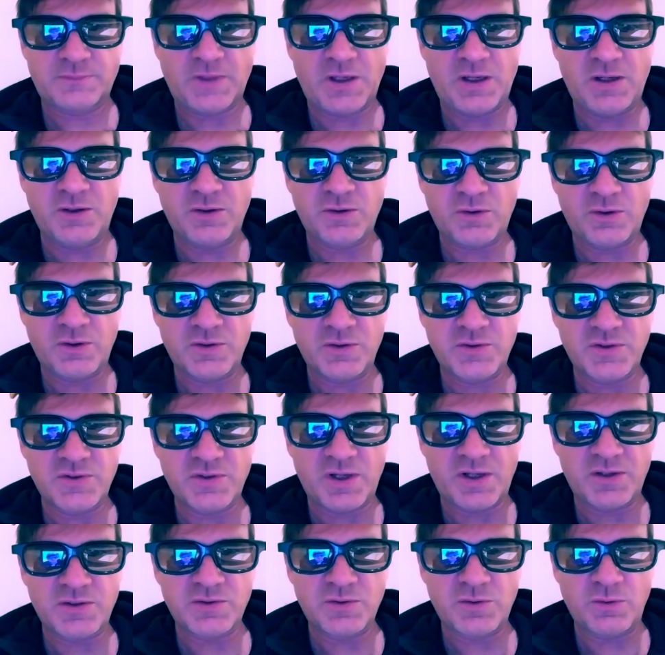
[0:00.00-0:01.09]
He encourages
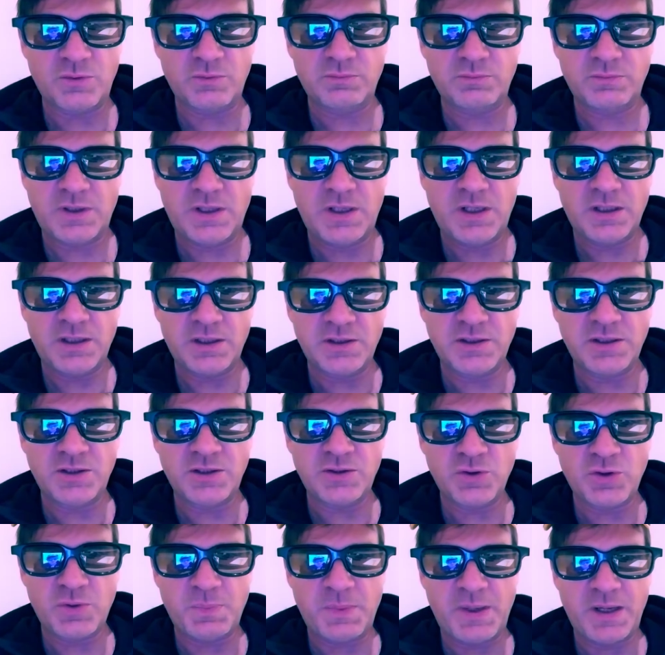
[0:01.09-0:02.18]
us to
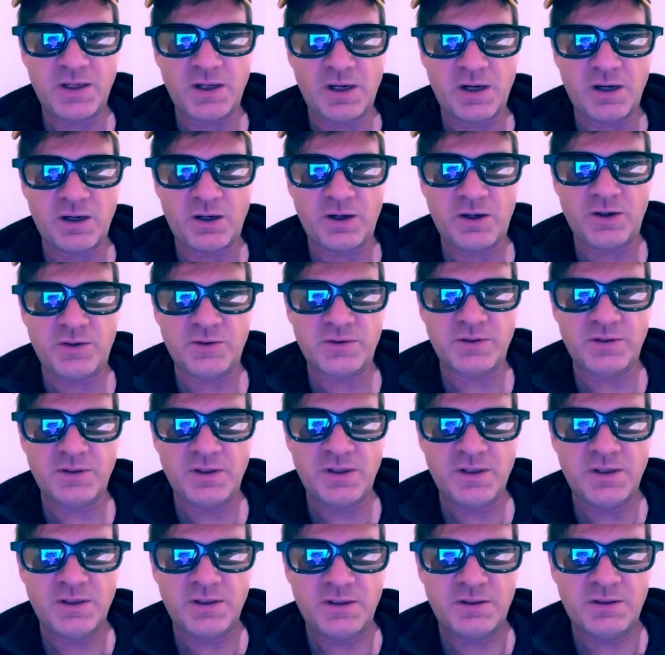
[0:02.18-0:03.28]
continue to make our art,
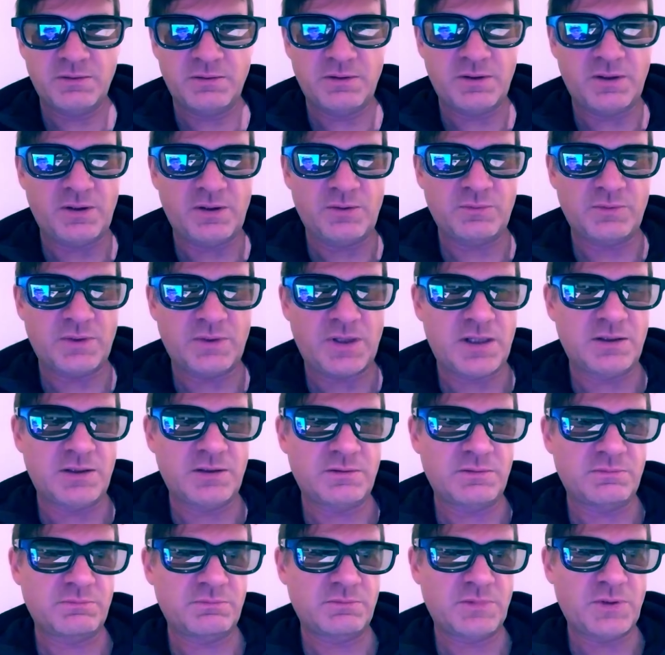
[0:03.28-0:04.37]

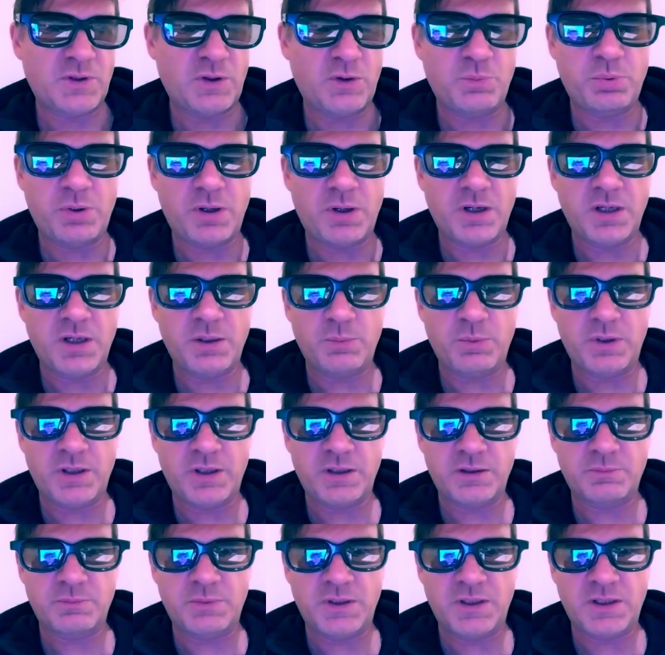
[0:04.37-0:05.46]
and the whole part of
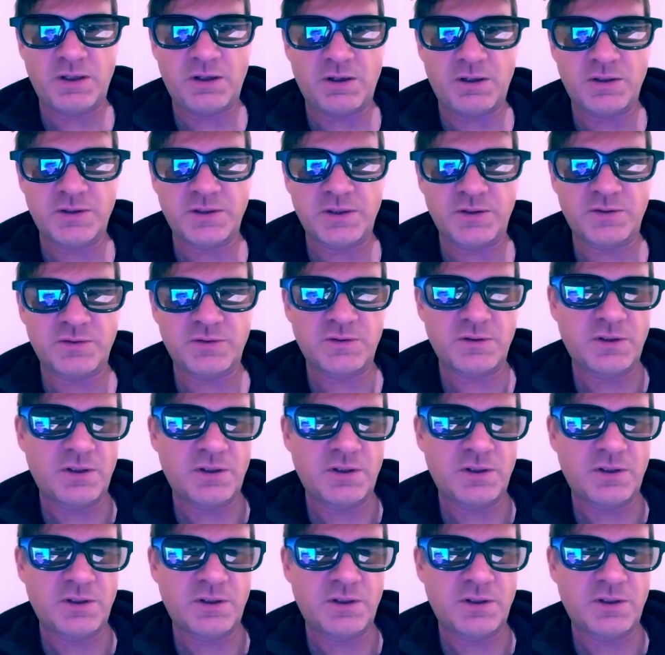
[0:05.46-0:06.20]
it being art is